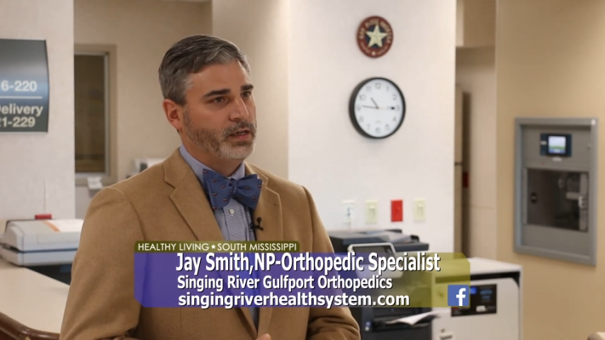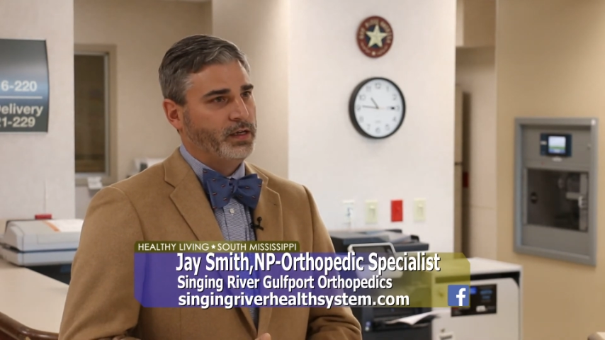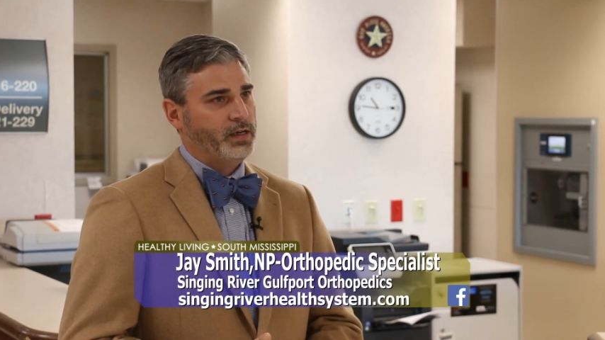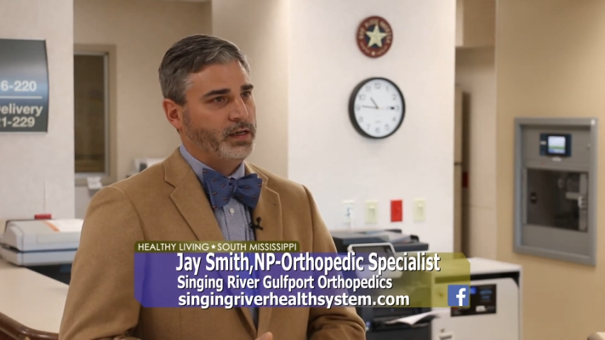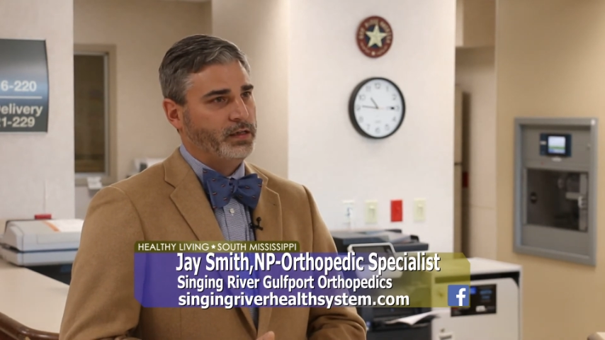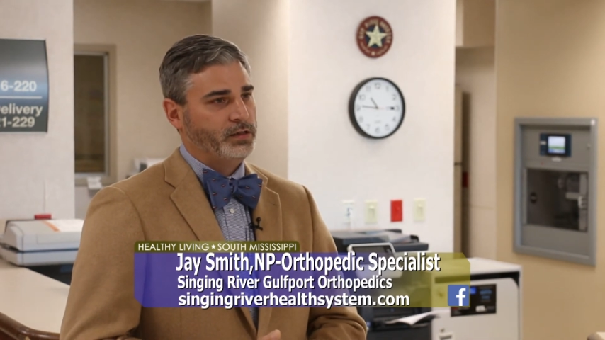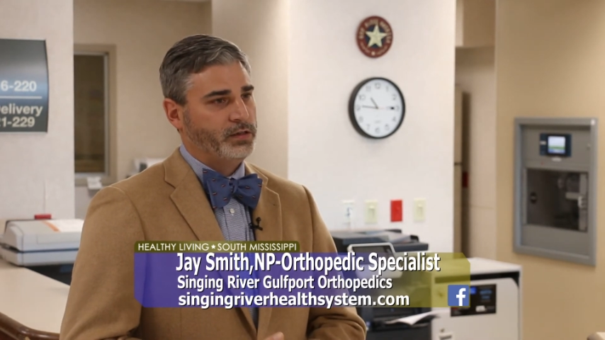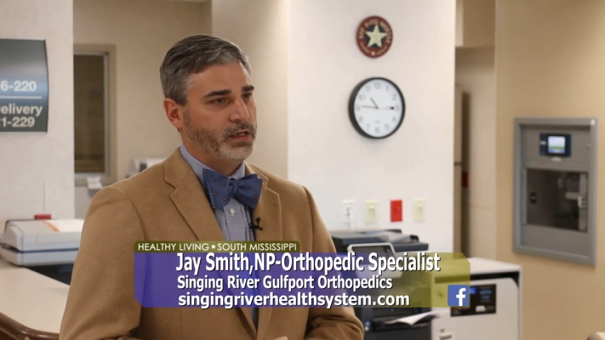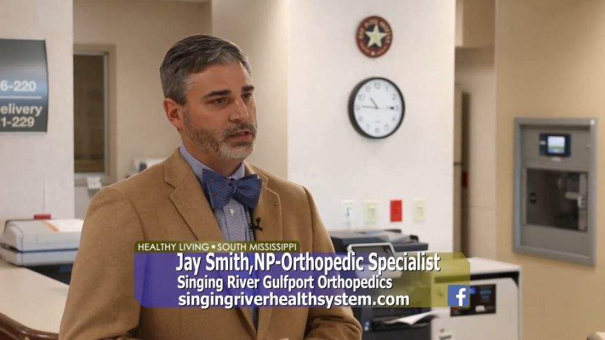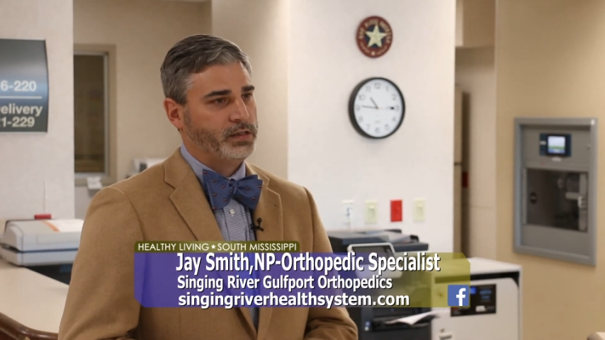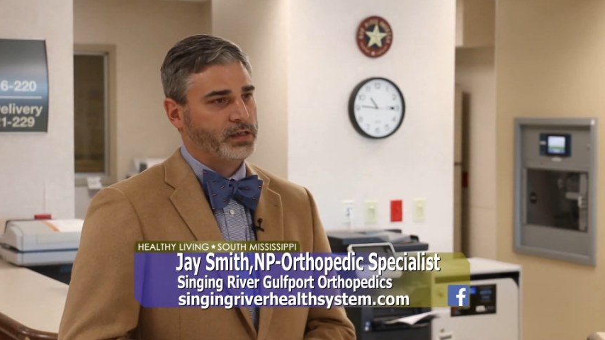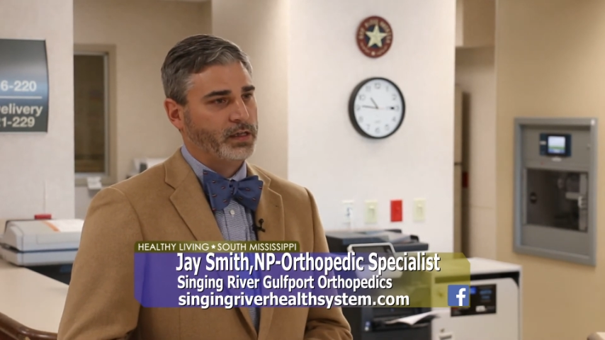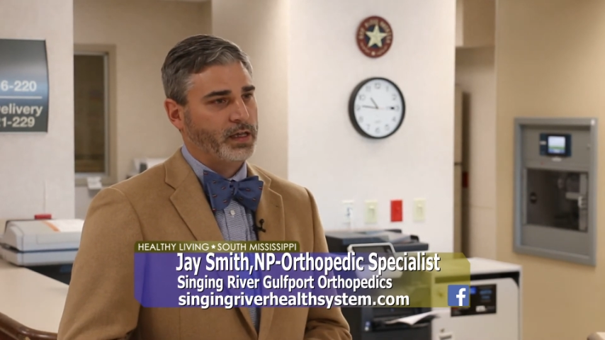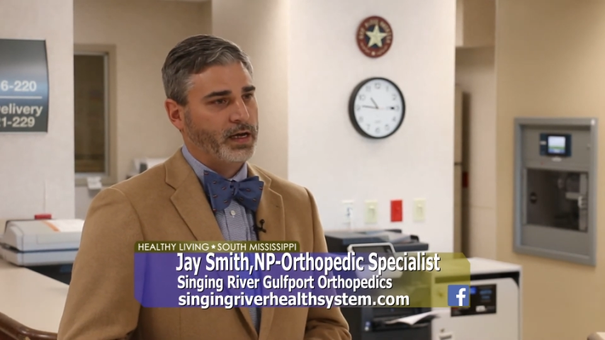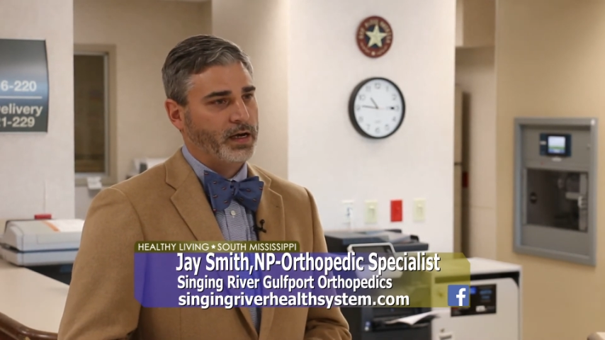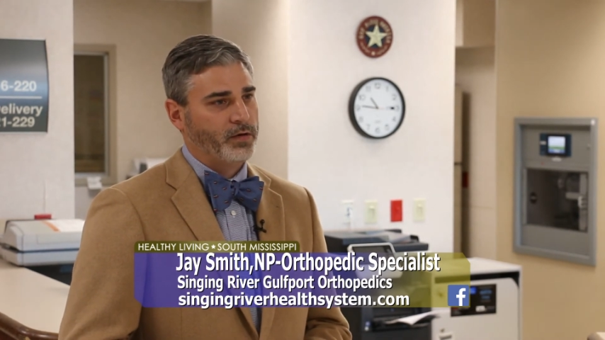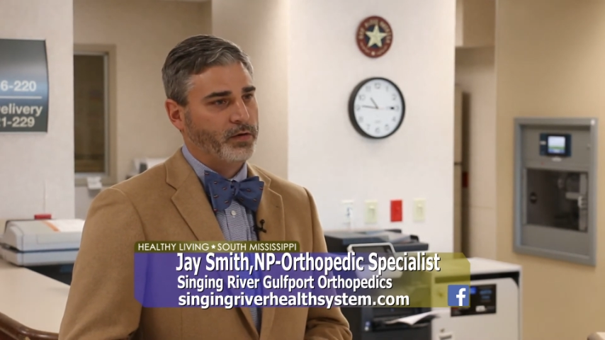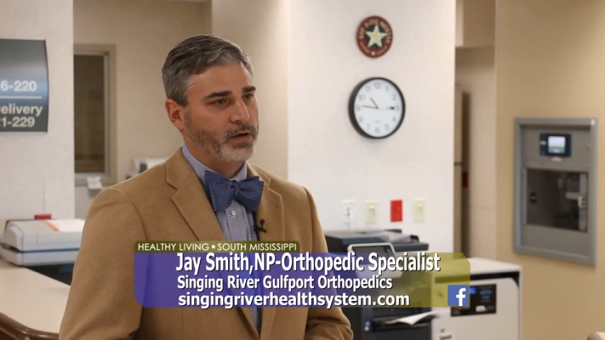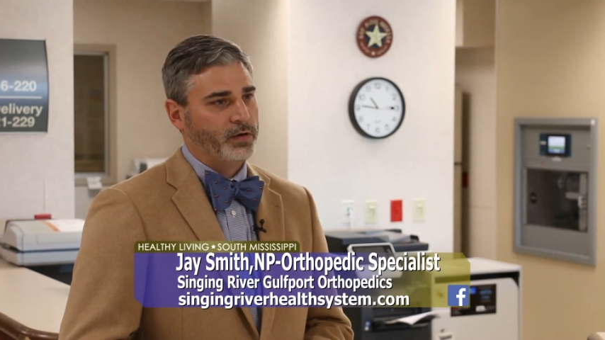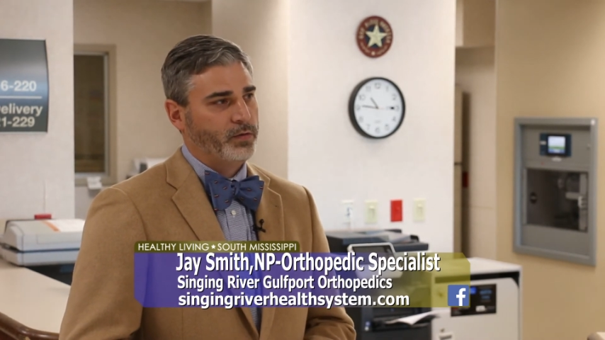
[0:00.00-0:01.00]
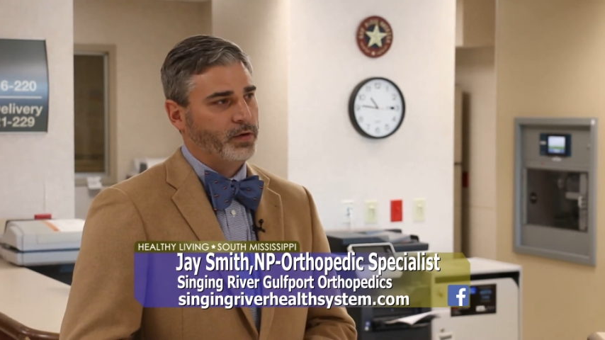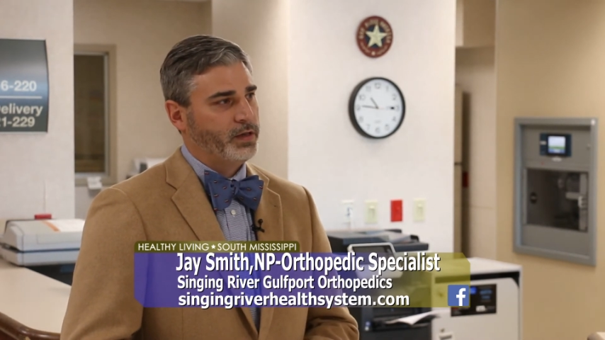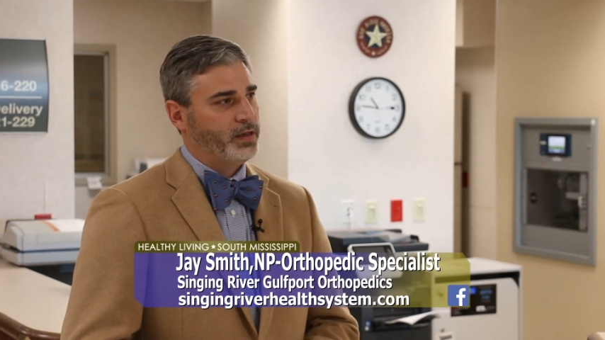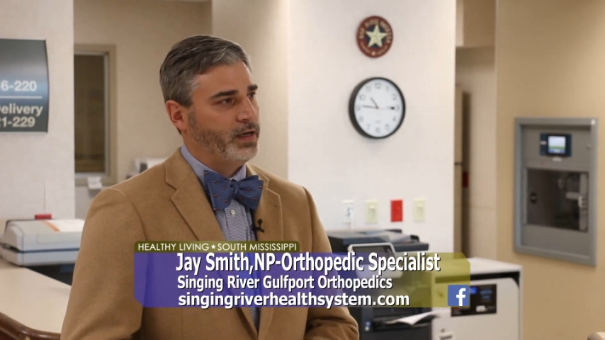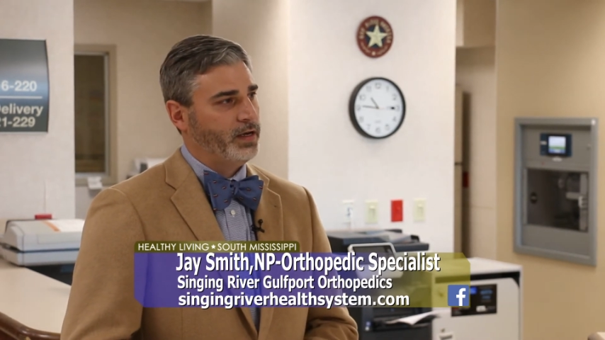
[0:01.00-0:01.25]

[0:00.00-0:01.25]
and Jason Lowry with